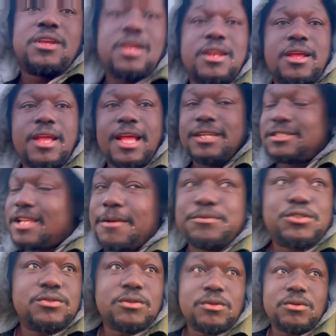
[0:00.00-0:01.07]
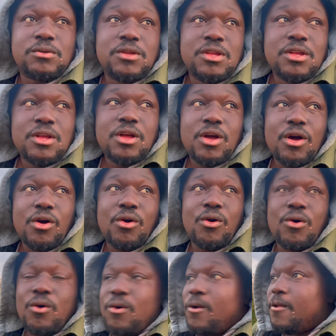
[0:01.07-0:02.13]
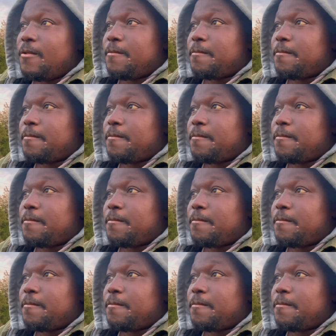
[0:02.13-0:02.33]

get an exceptional or